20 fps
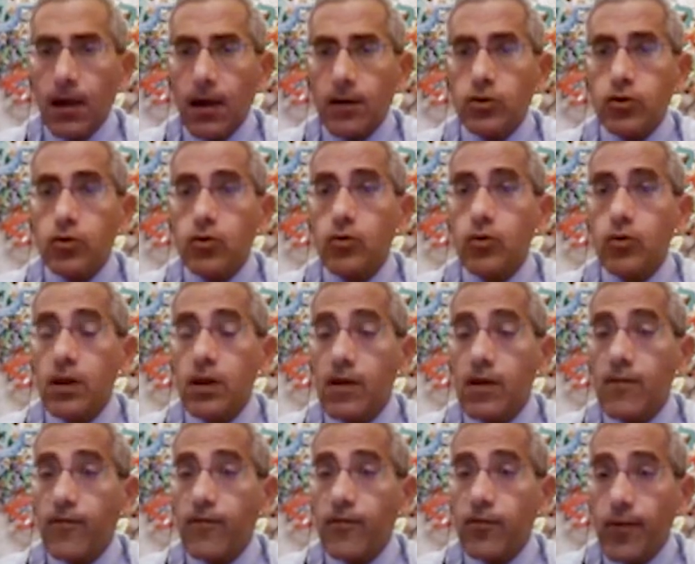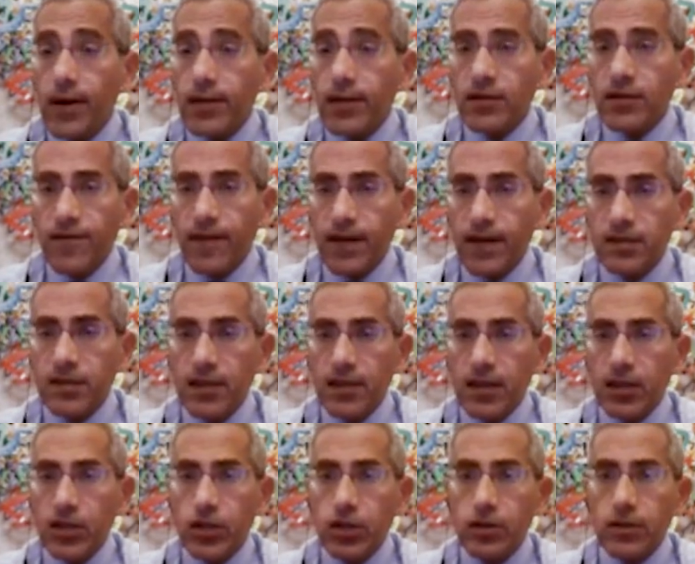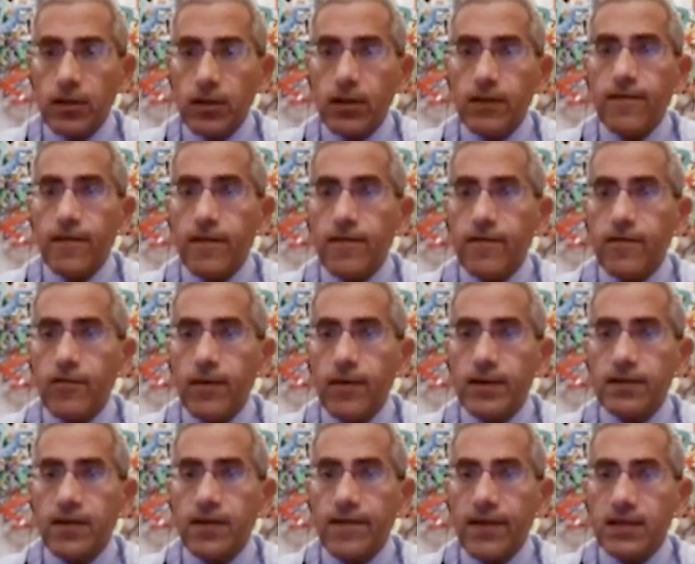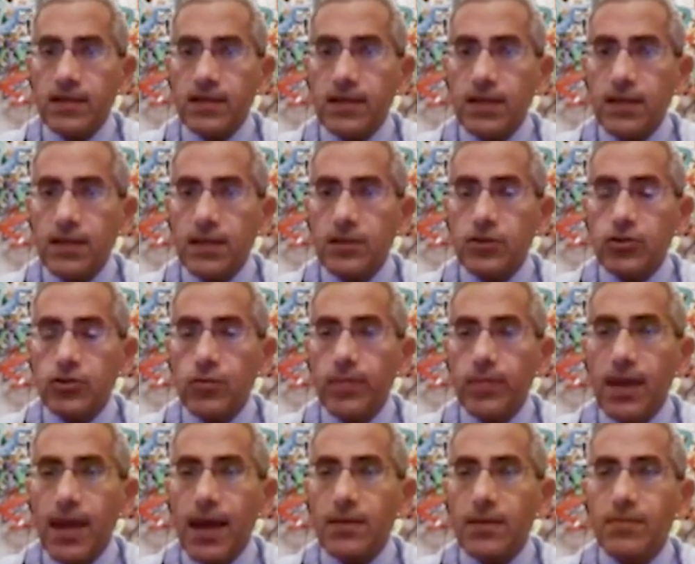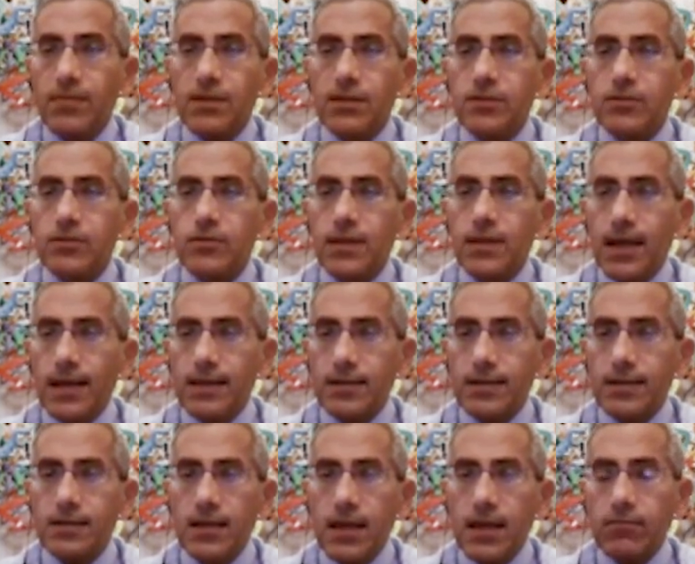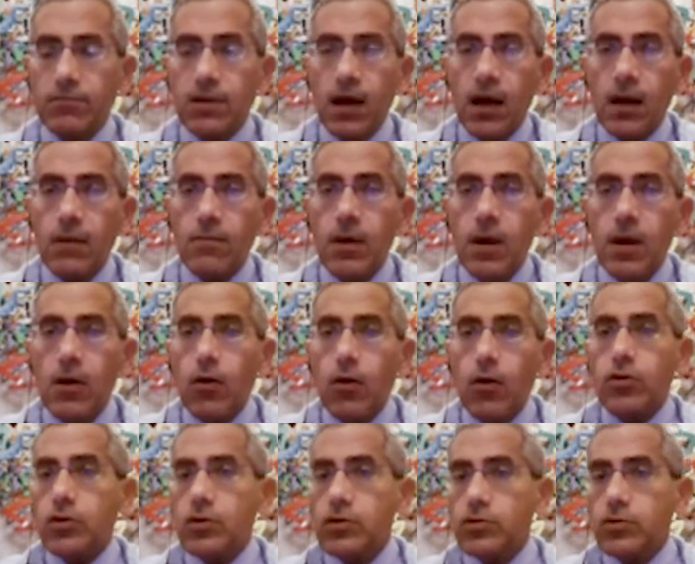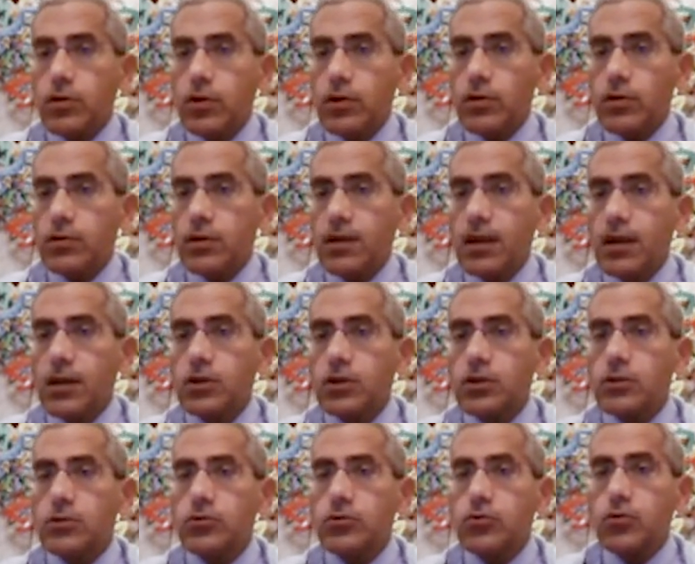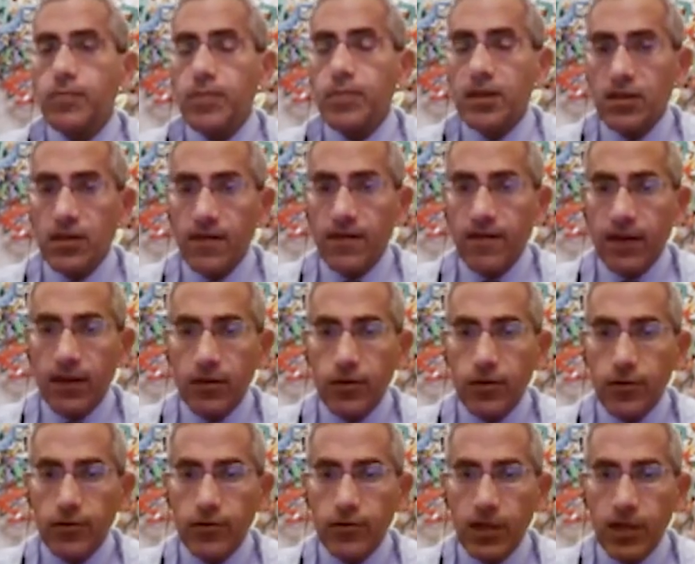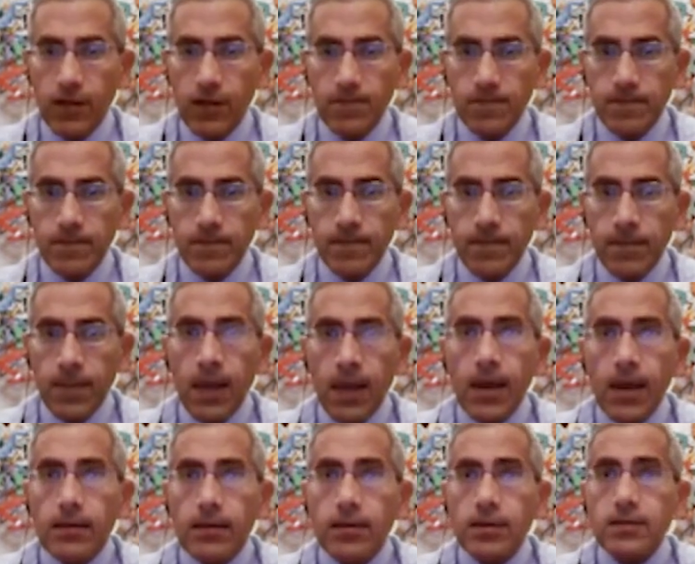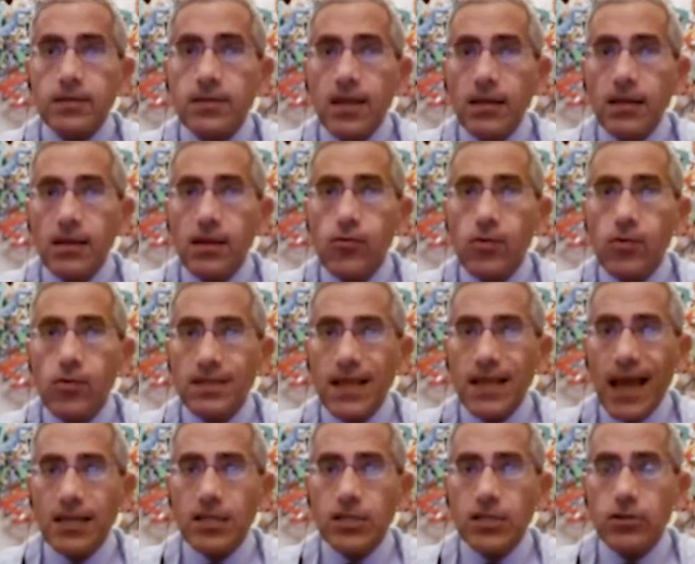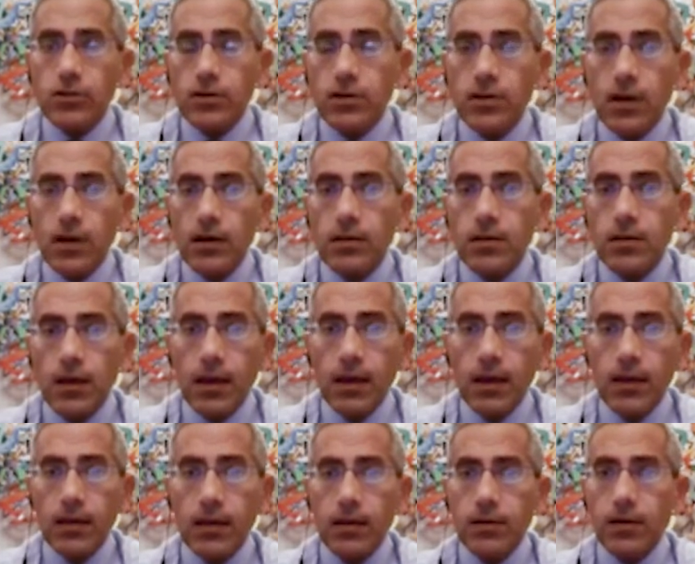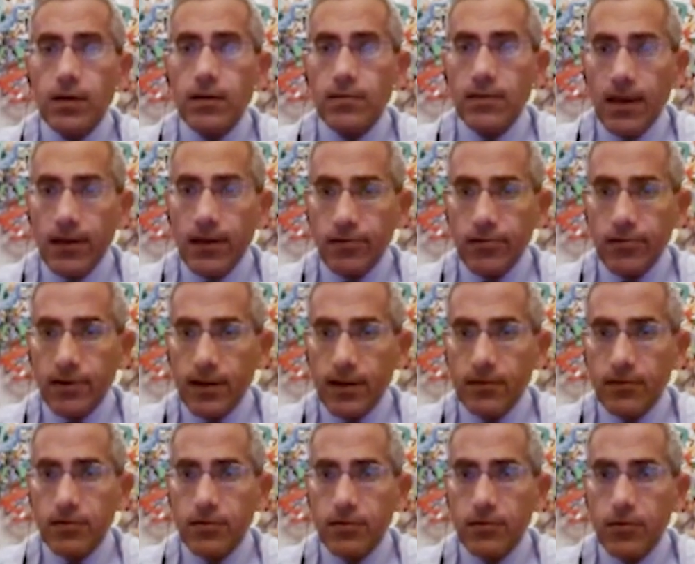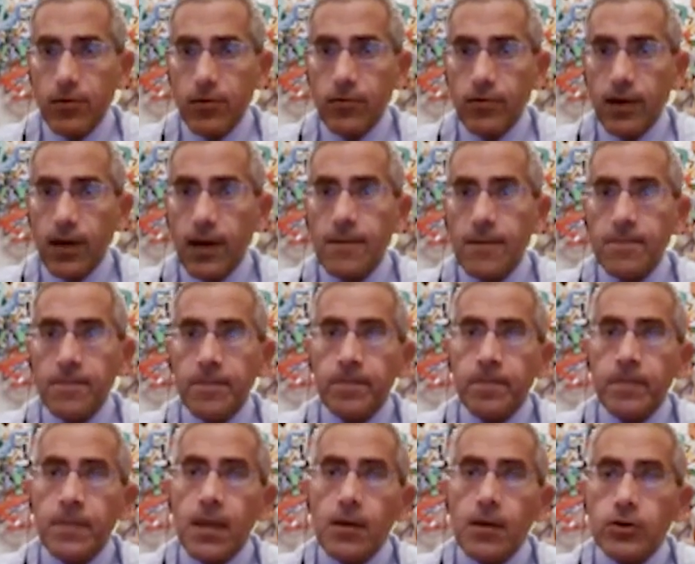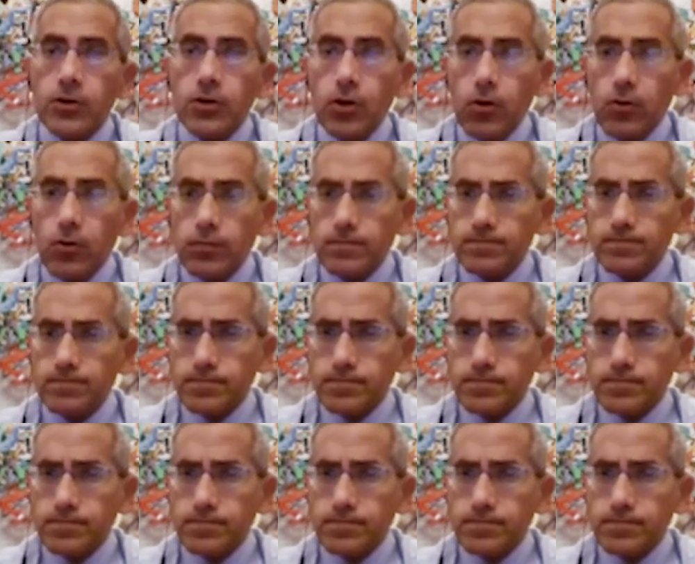to influenza vaccination if influenza vaccine is to be administered at the same time, or contraindication to PCV13. The study was actually done in the Netherlands, okay? So